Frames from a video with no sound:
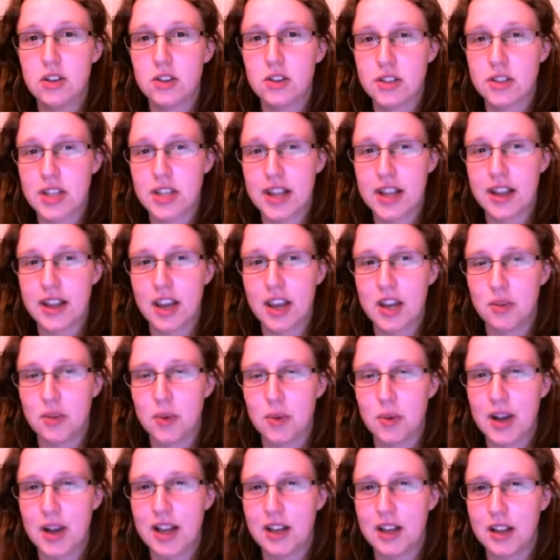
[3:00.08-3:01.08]
all sat there going,
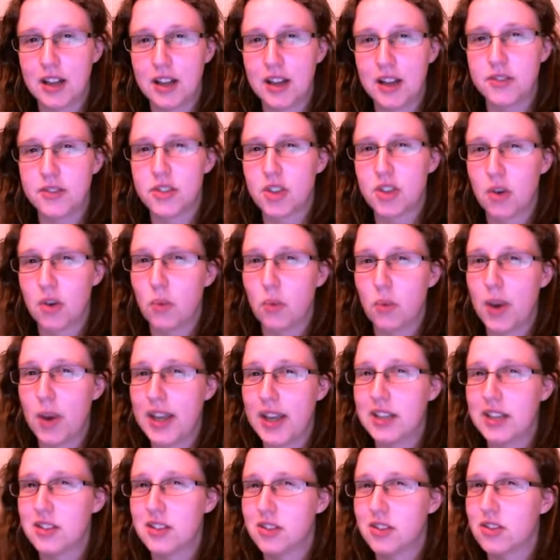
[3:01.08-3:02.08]
well, I've just done
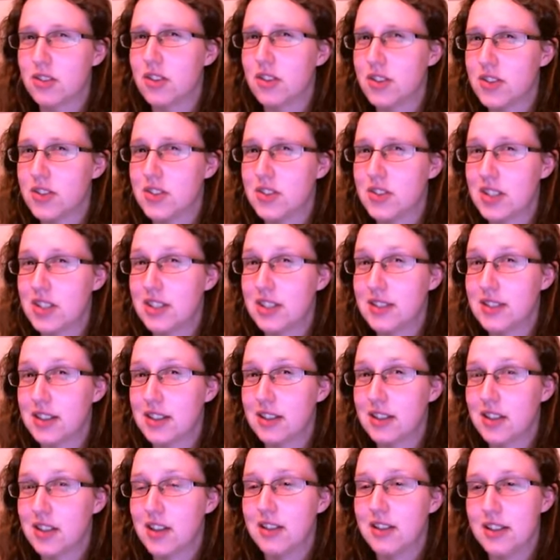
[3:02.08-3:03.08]
weight, so this is easy.
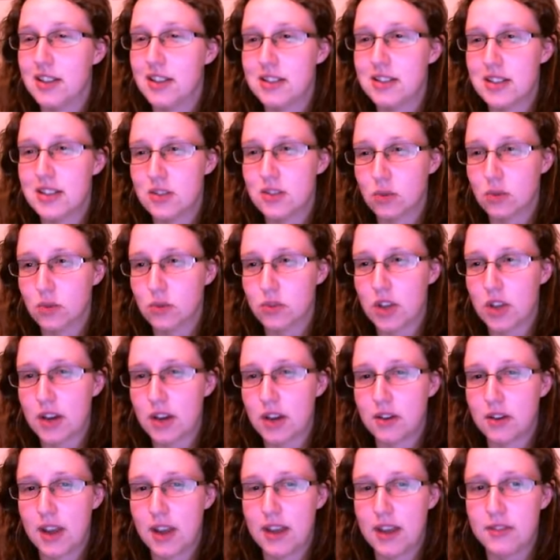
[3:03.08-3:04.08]
This is also
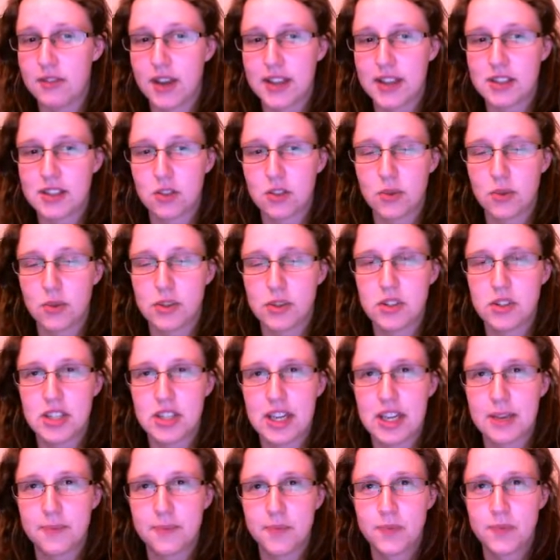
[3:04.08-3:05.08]
a vector
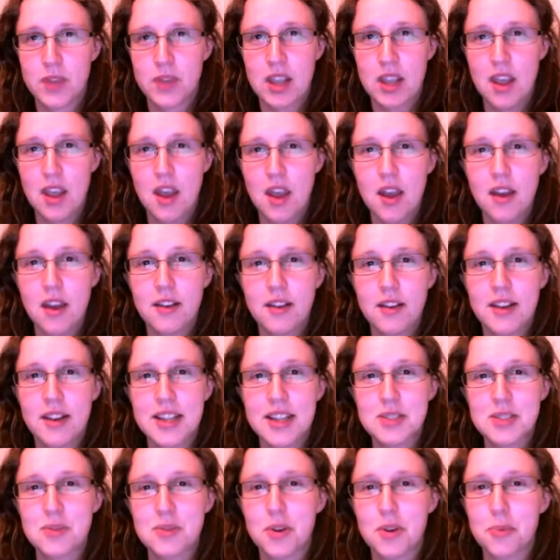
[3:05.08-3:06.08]
quantity.
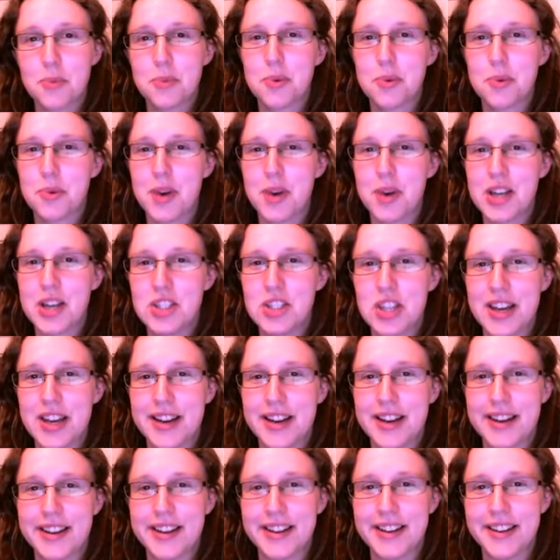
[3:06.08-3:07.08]
Next we've got pressure.
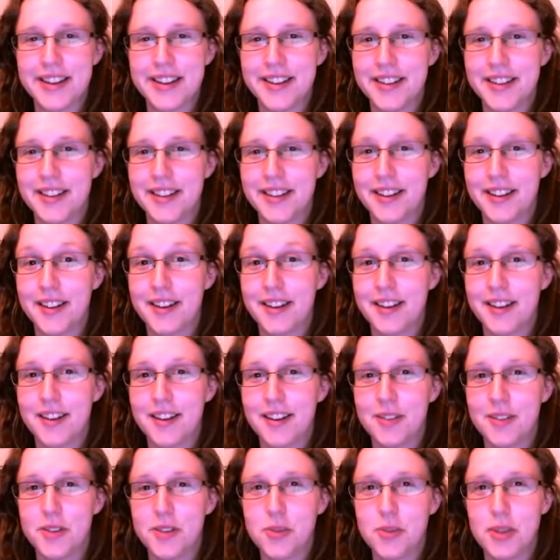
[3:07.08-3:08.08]
Aha,
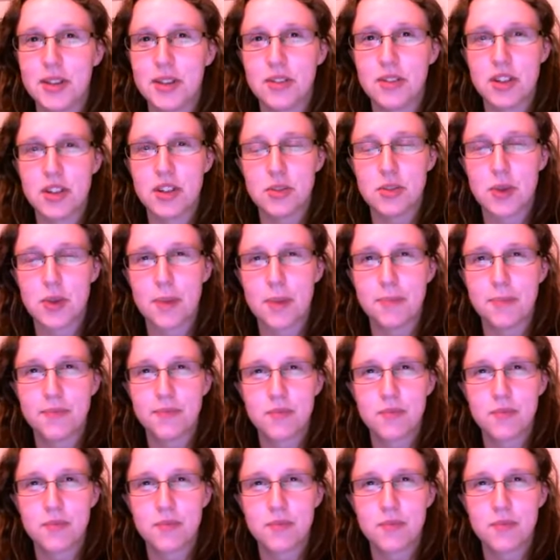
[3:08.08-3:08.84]
what do you think of this one?